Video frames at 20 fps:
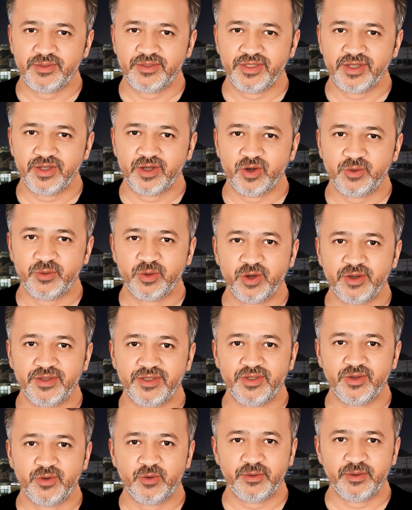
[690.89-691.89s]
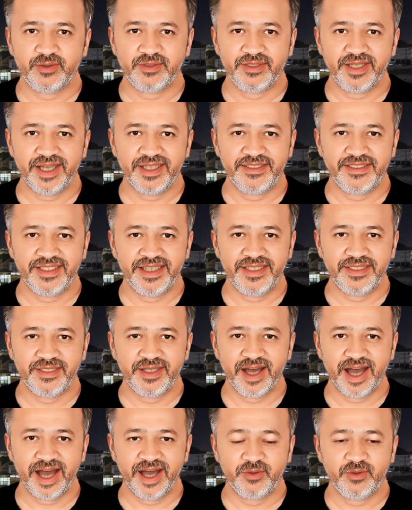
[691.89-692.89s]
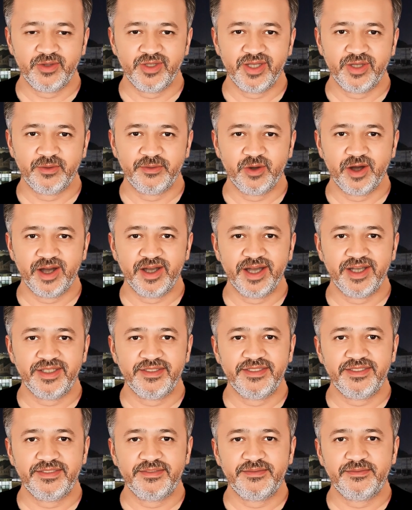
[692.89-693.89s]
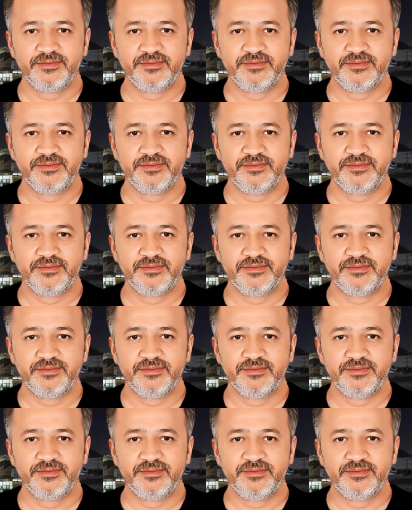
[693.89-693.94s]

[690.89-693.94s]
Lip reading: 0.2% in the hydrogen product.